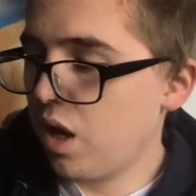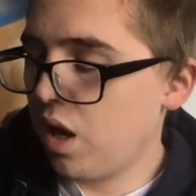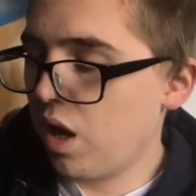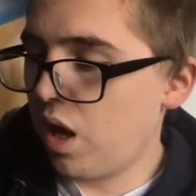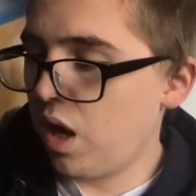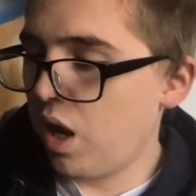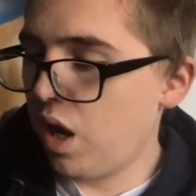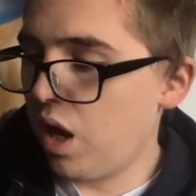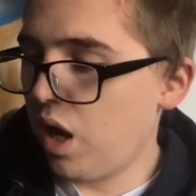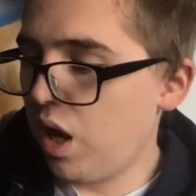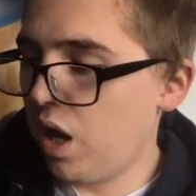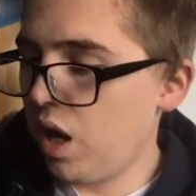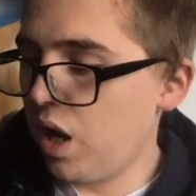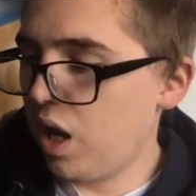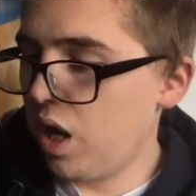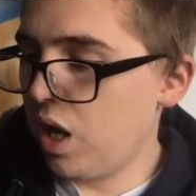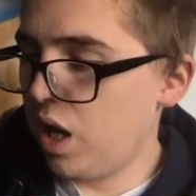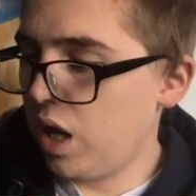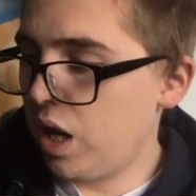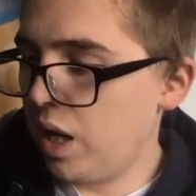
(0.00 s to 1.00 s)

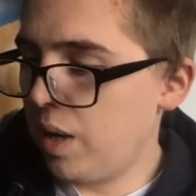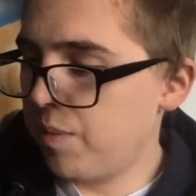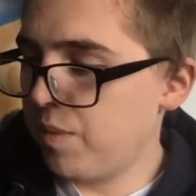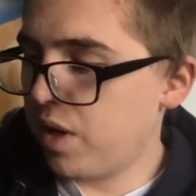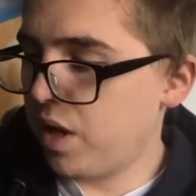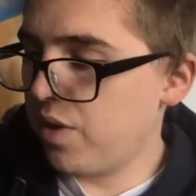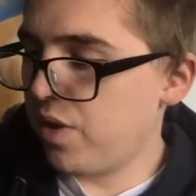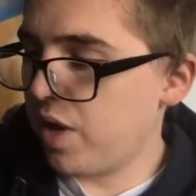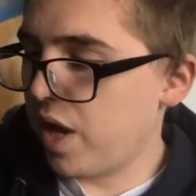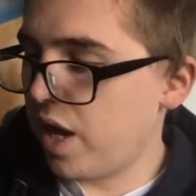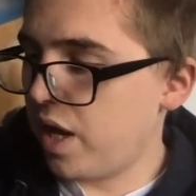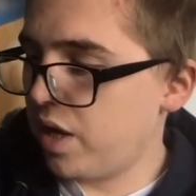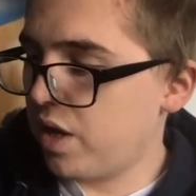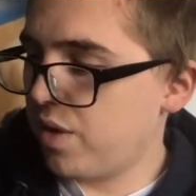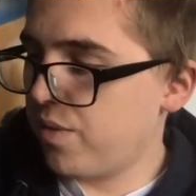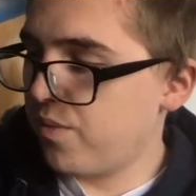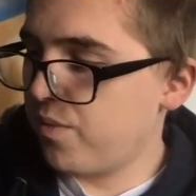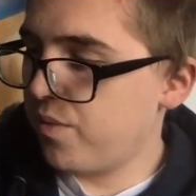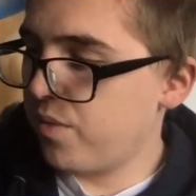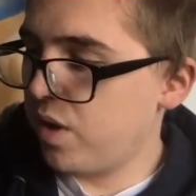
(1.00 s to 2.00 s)
And then
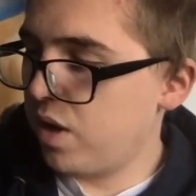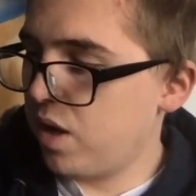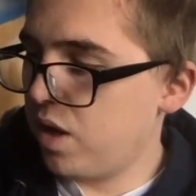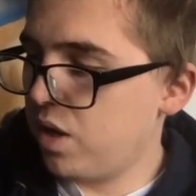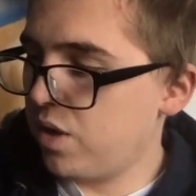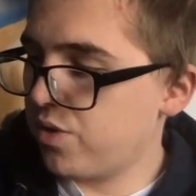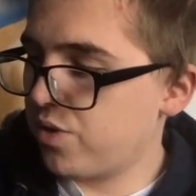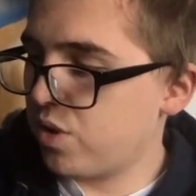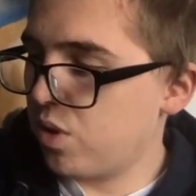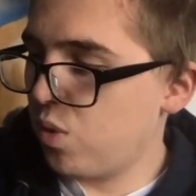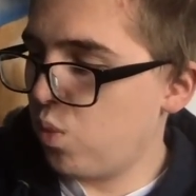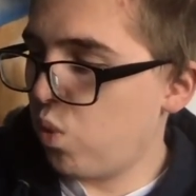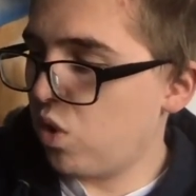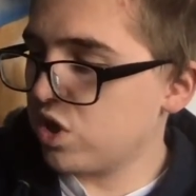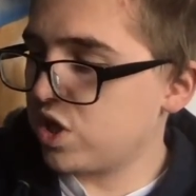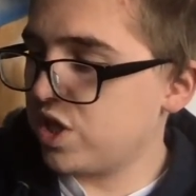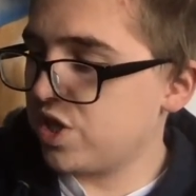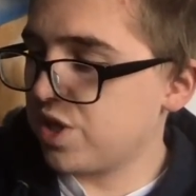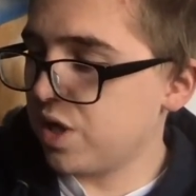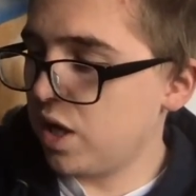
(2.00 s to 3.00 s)

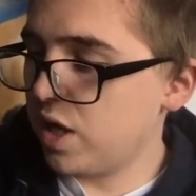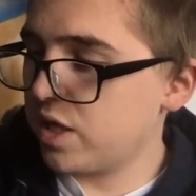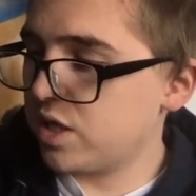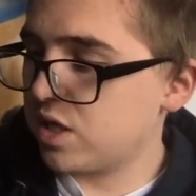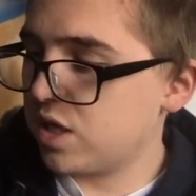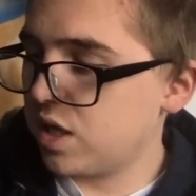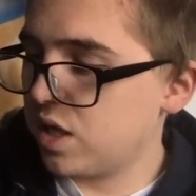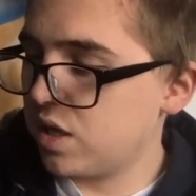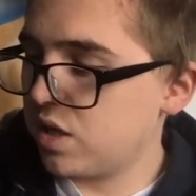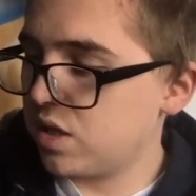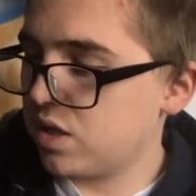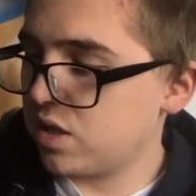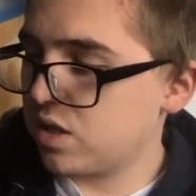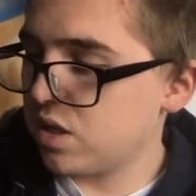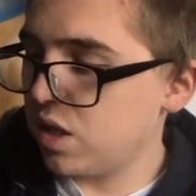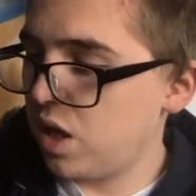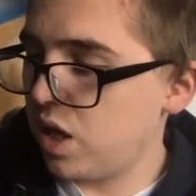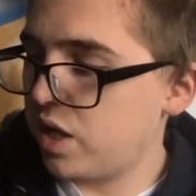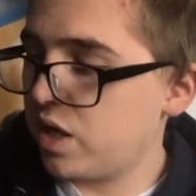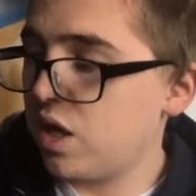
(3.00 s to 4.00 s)
what is lighting
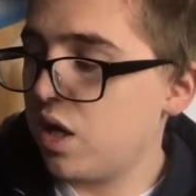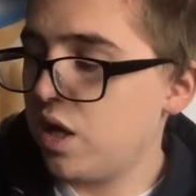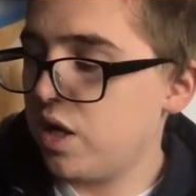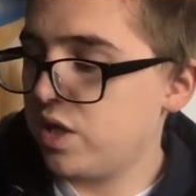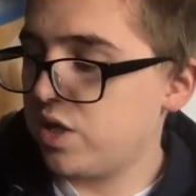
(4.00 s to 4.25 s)
design?